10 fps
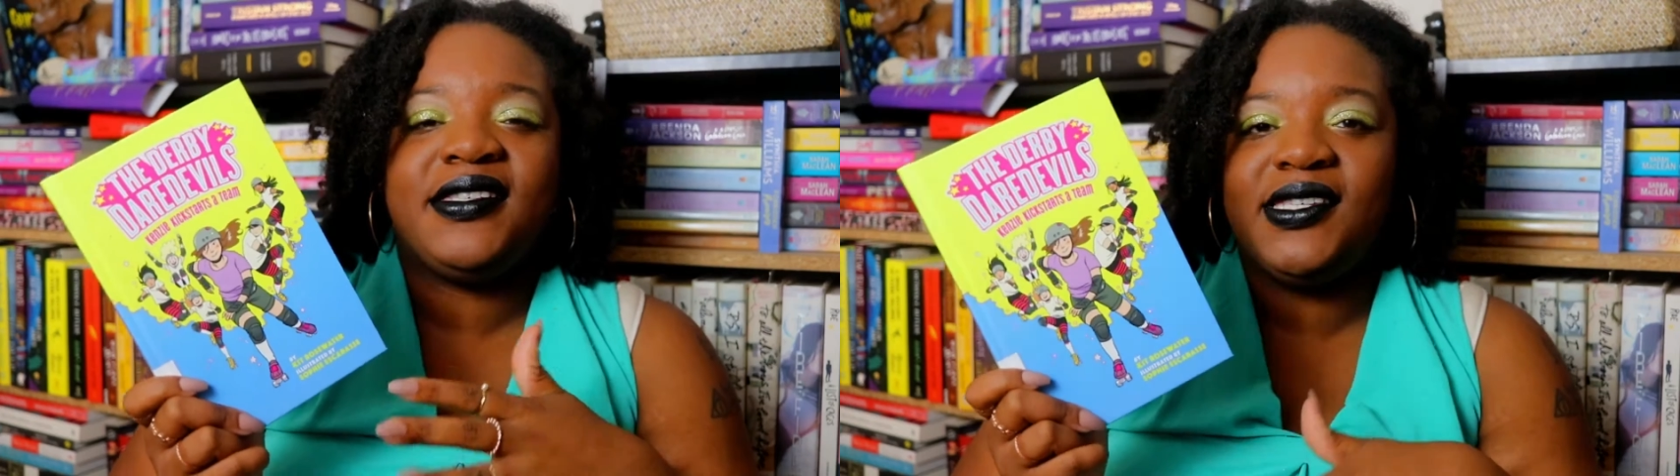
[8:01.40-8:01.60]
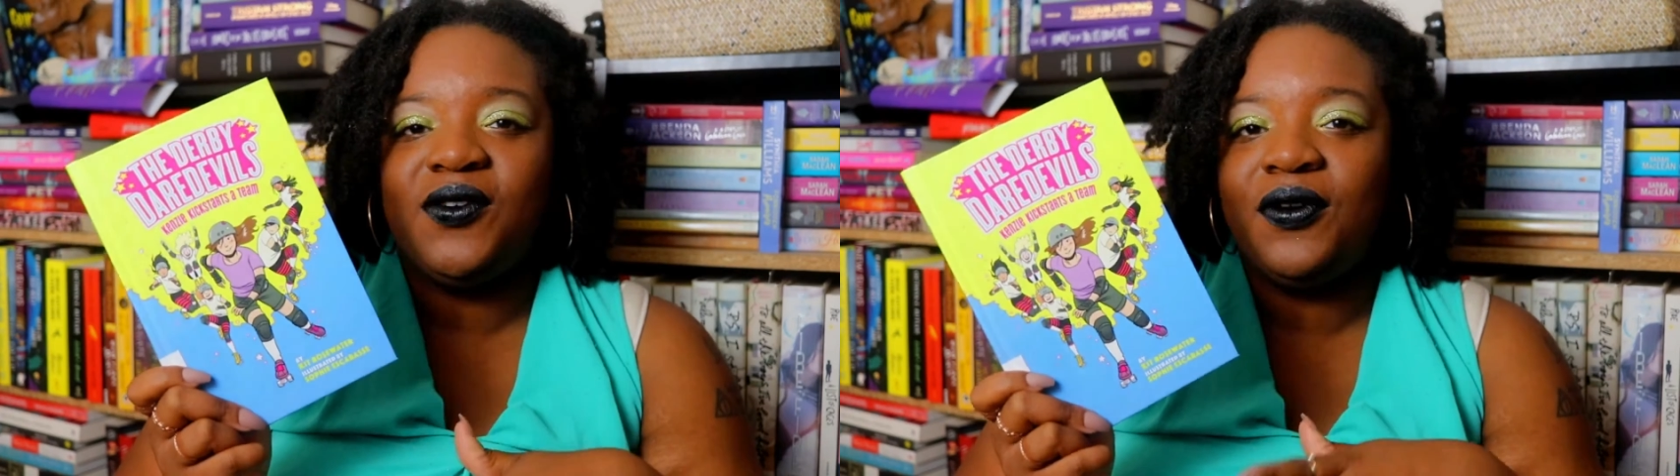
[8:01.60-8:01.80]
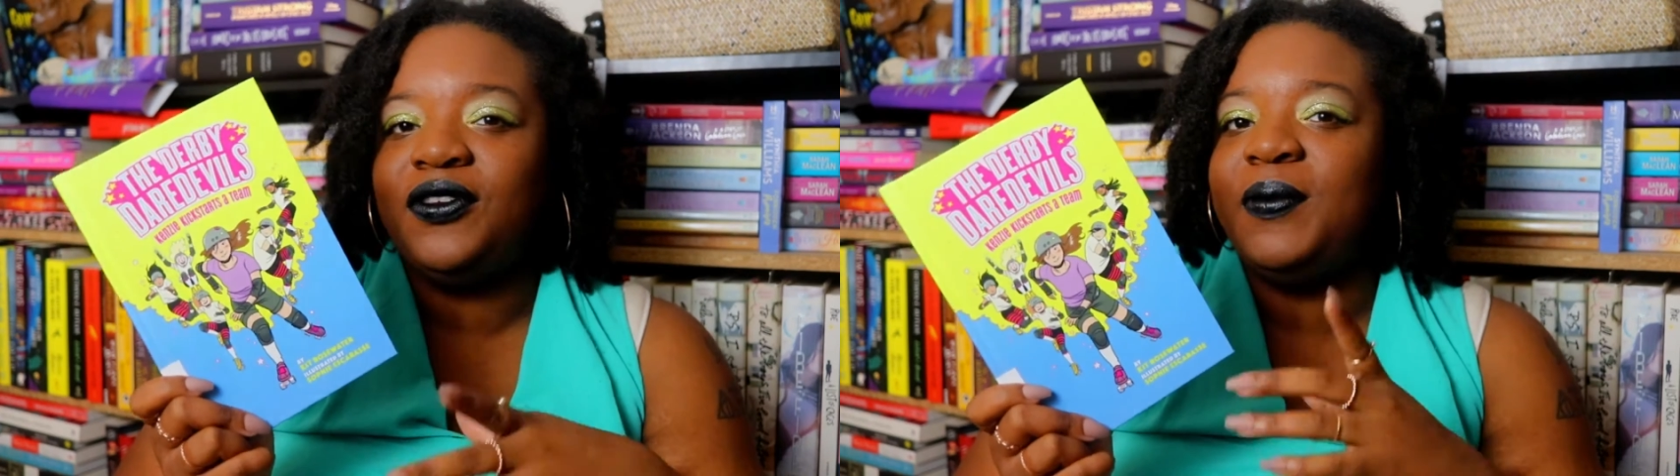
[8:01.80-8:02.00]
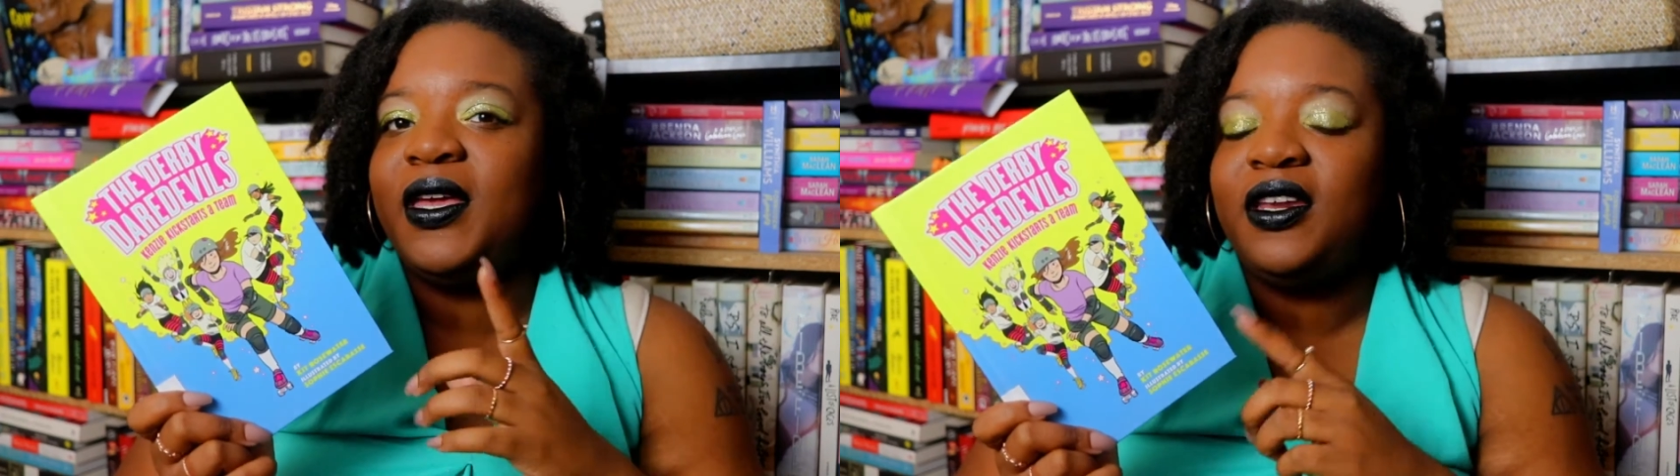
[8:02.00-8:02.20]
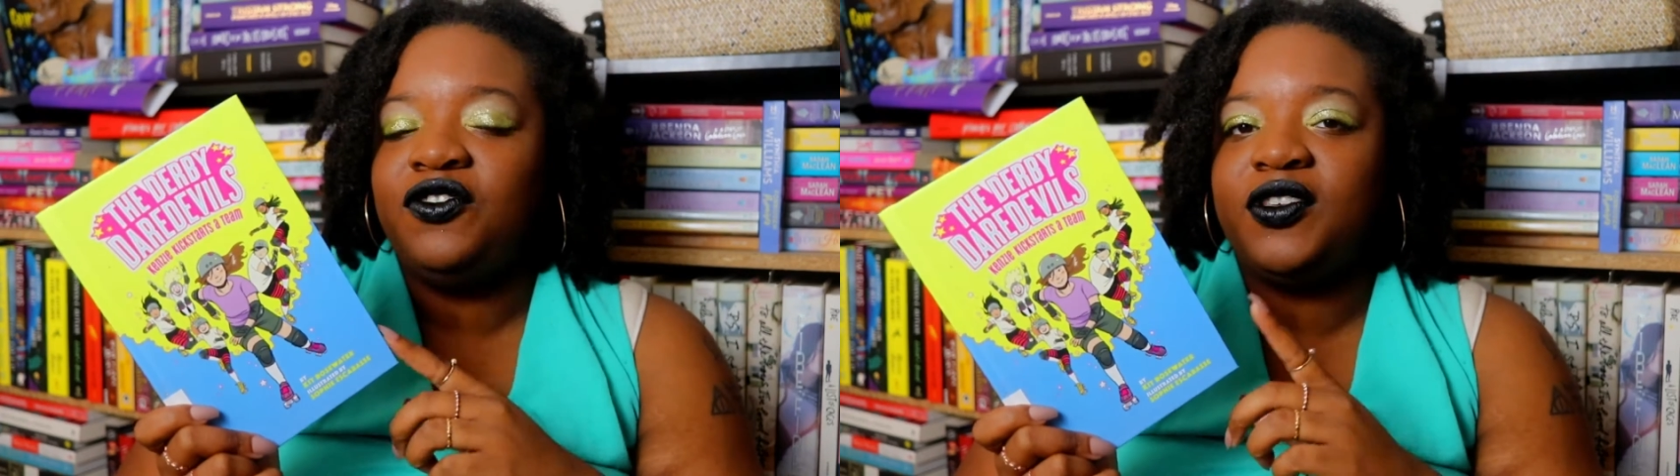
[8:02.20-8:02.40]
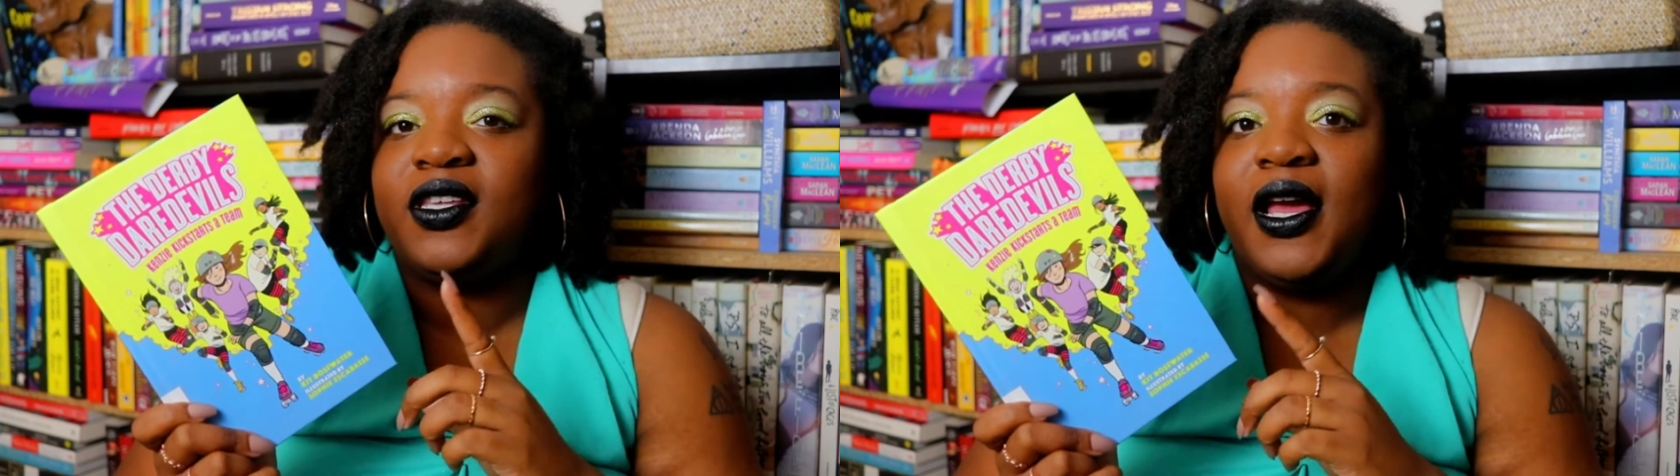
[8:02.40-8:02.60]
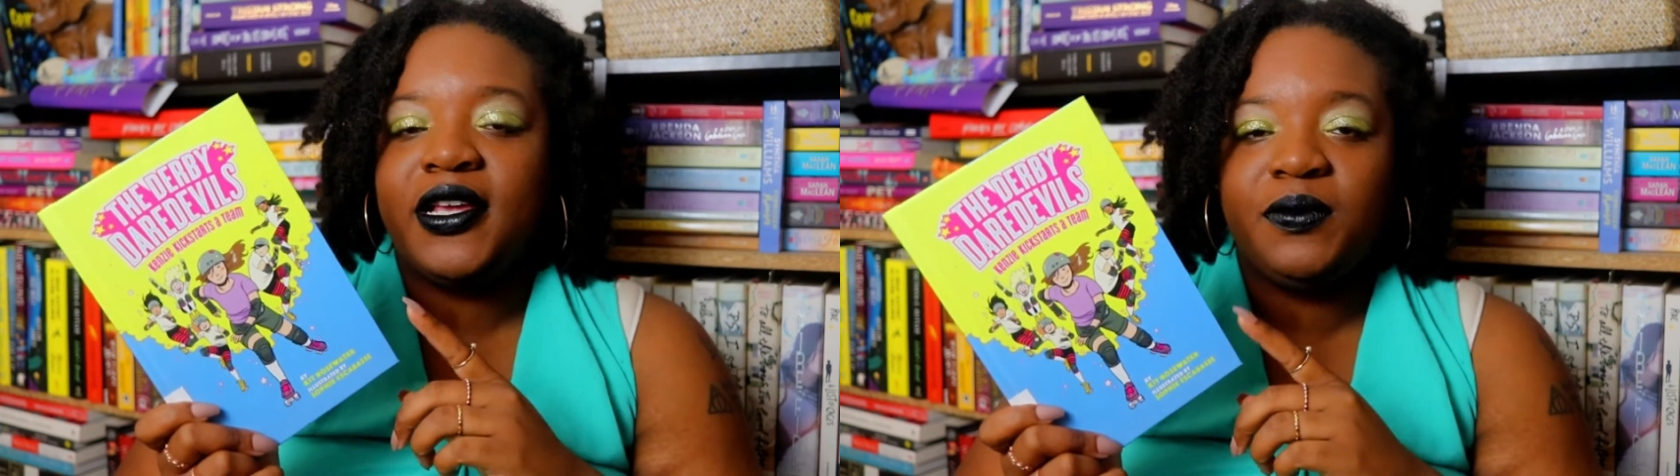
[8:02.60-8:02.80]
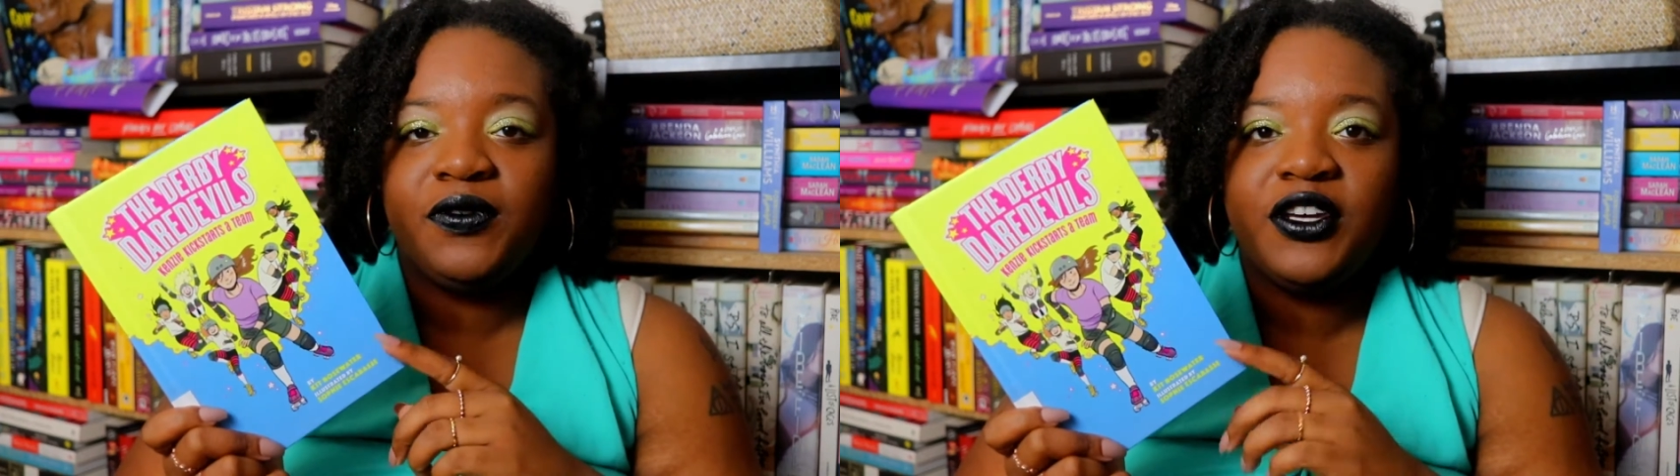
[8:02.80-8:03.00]
this is going to be an interesting
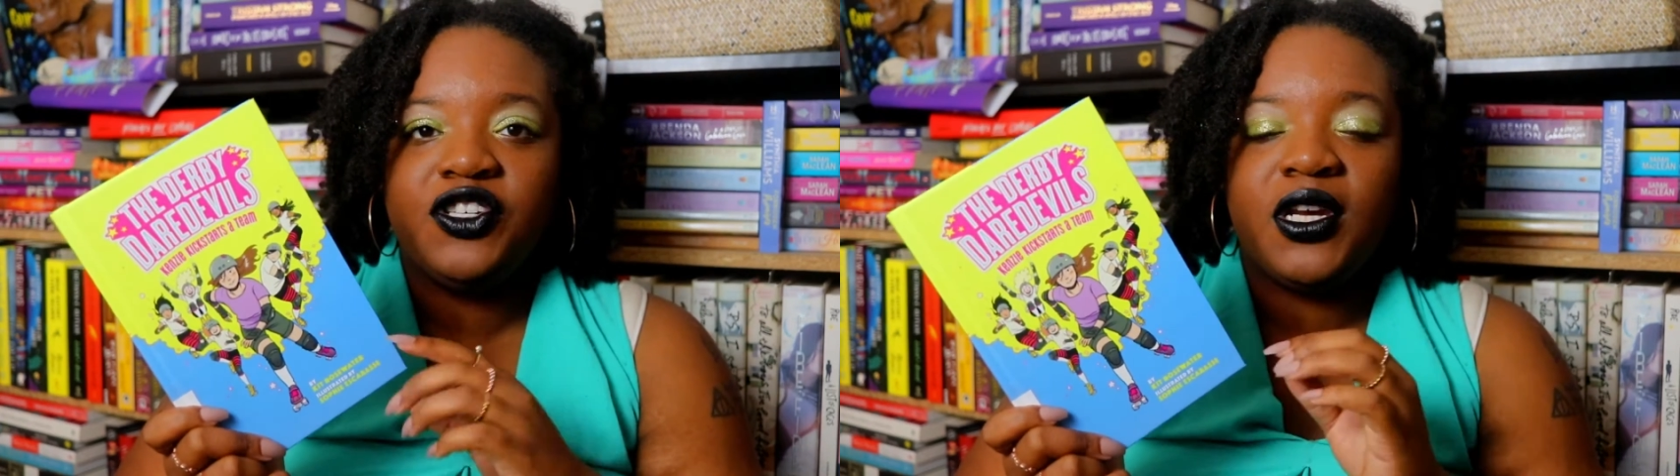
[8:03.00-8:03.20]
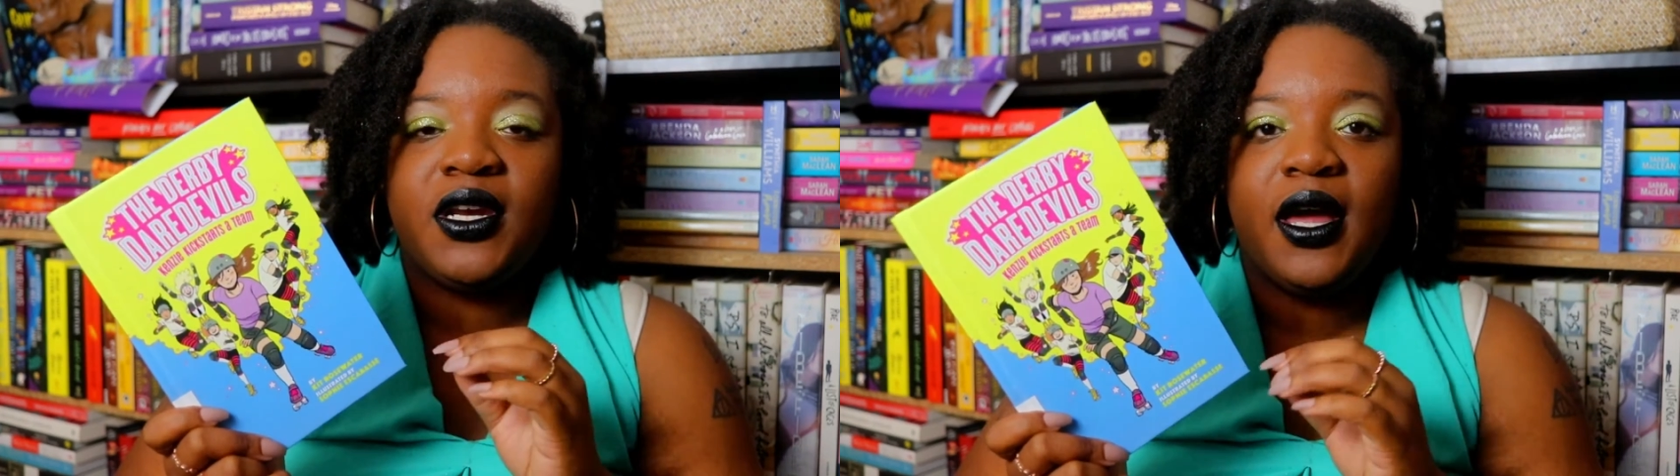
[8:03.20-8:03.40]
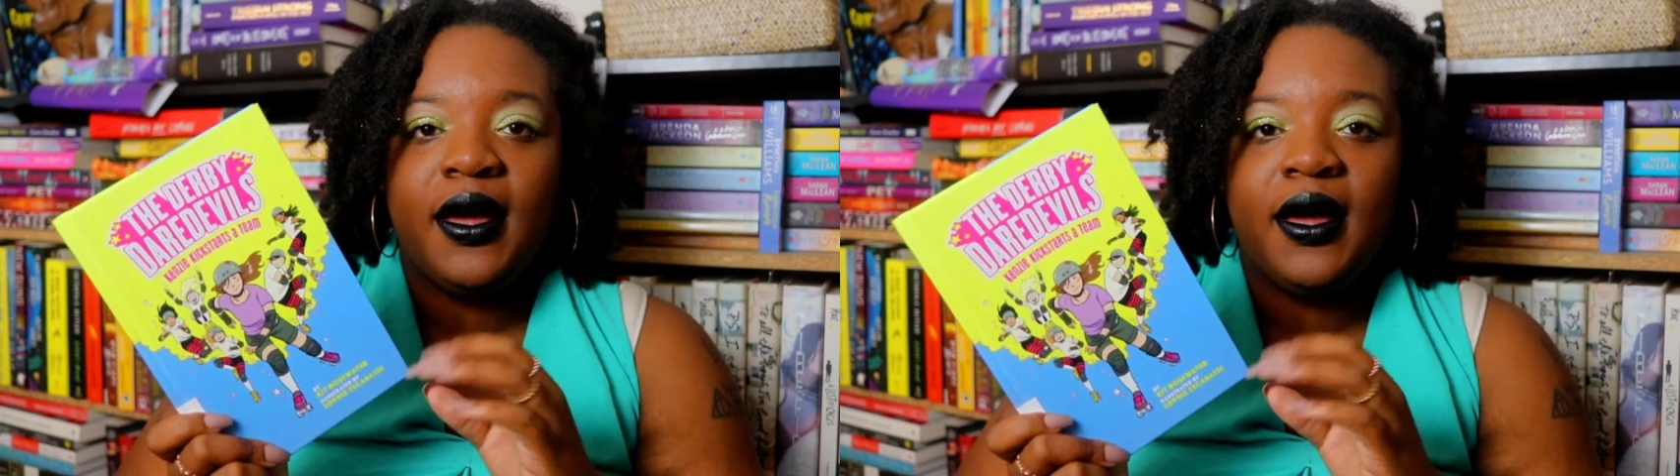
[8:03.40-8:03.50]
exploration